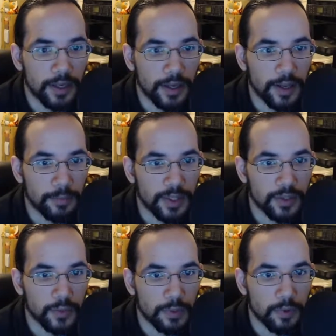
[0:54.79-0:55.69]
and that means
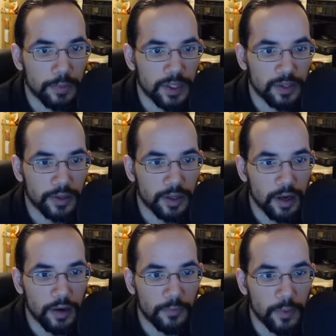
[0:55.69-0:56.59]
we will be starting
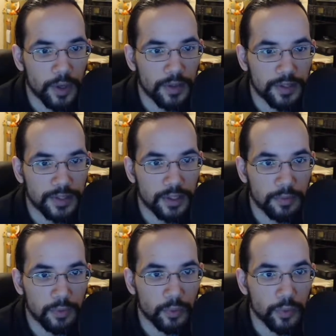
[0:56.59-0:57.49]
off with
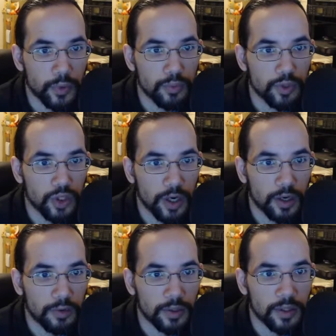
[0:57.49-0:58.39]
some root
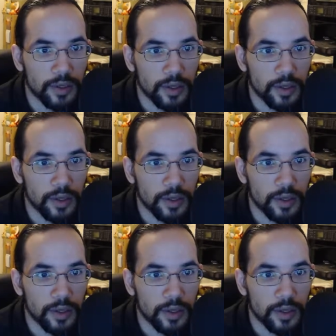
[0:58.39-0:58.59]
chakra.